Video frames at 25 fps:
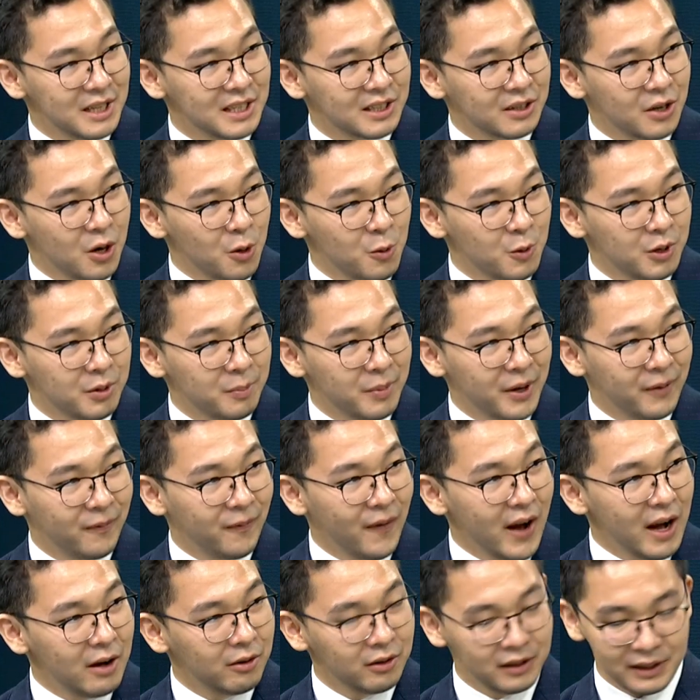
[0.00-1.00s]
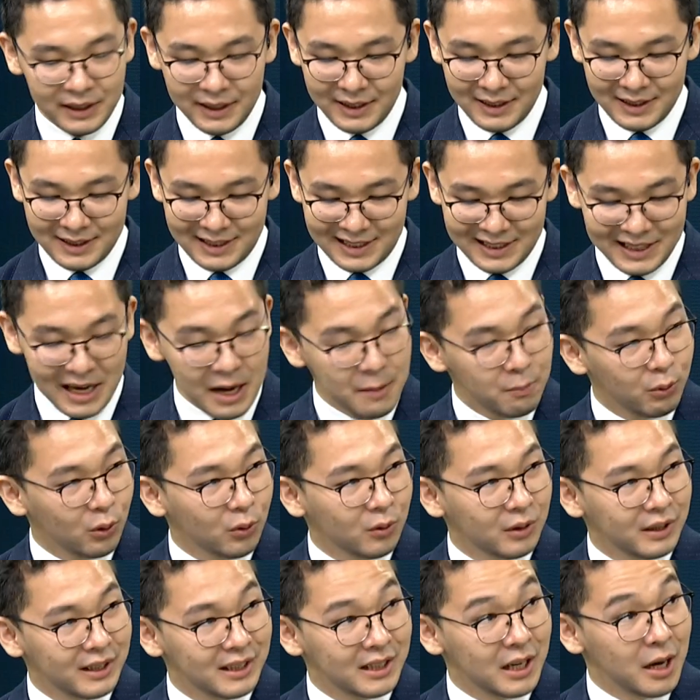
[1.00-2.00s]
is going to be fairly
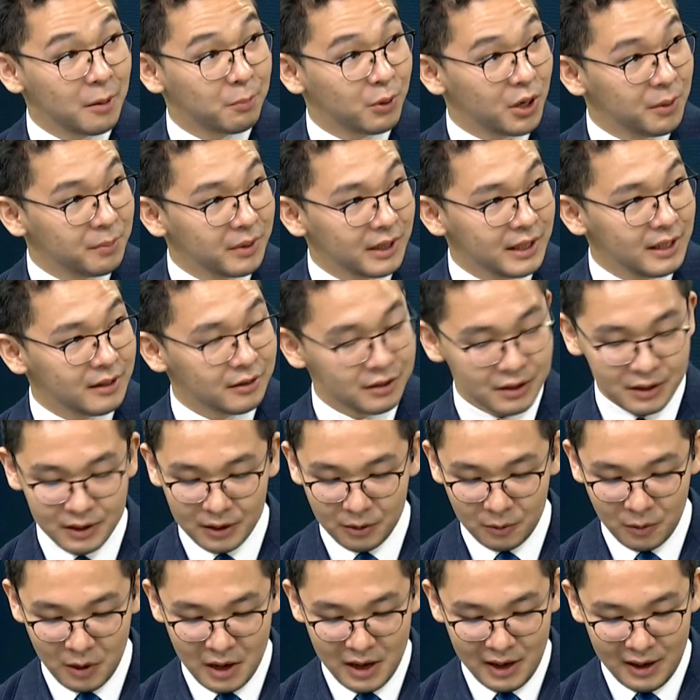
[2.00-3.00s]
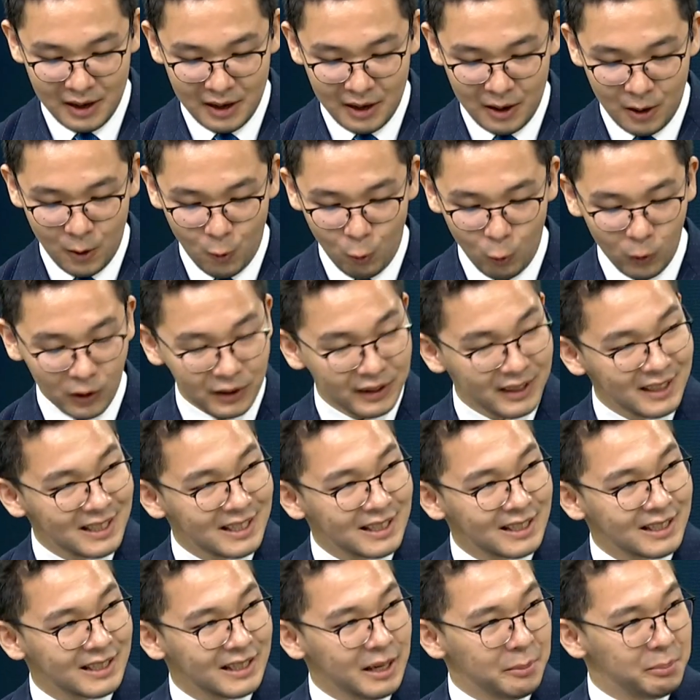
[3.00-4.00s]
stable in the upcoming years. So, will this
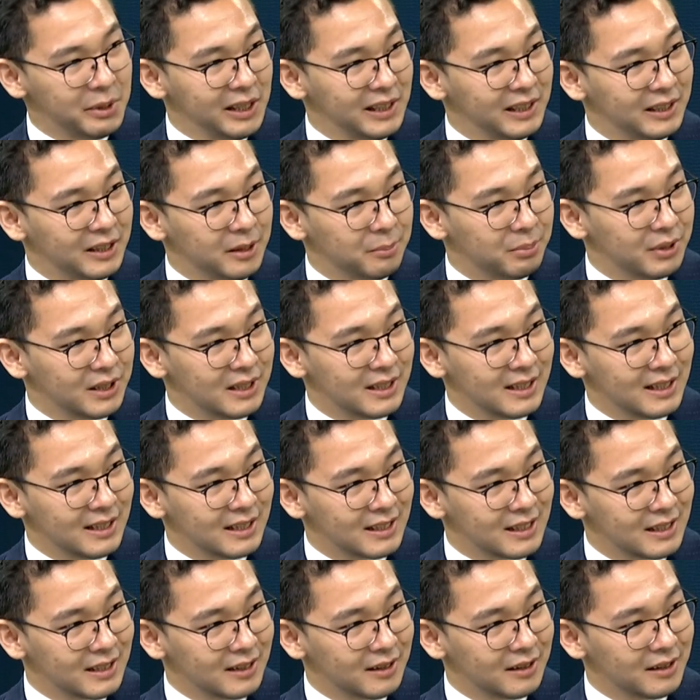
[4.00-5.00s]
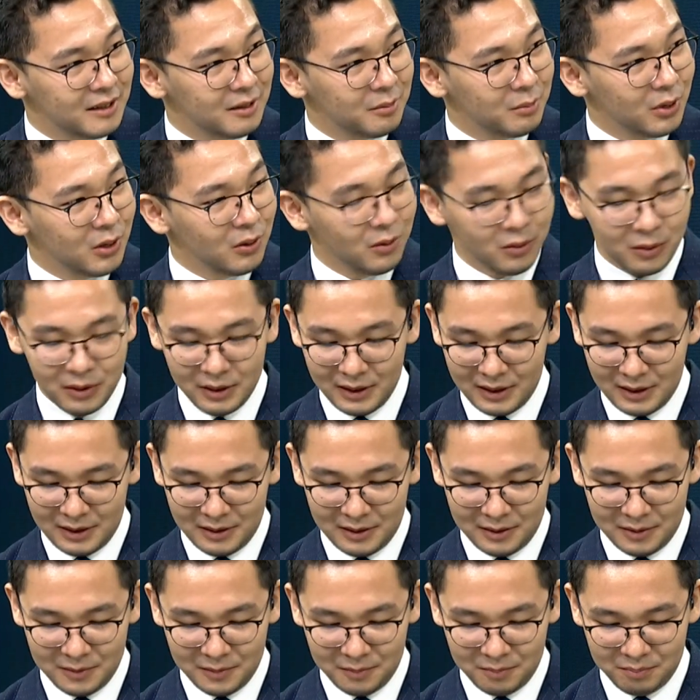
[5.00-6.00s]
stability persist? Does
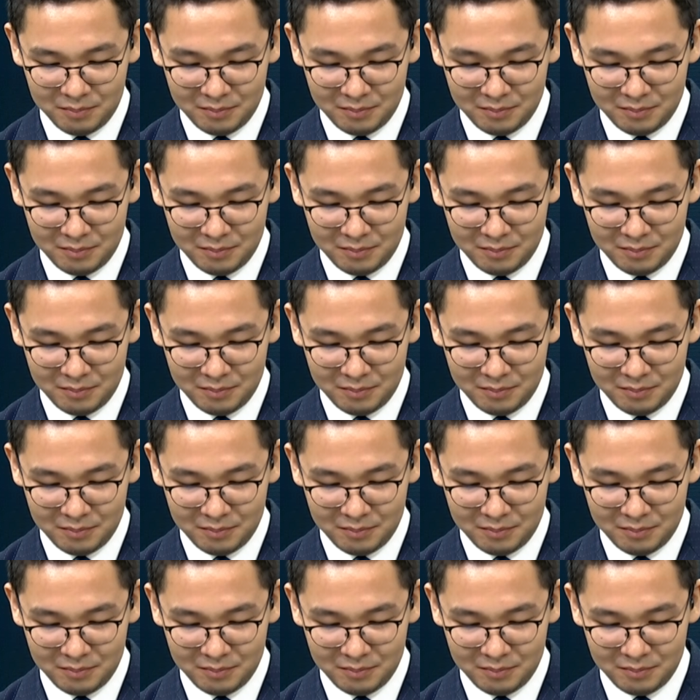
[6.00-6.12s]
Mongolia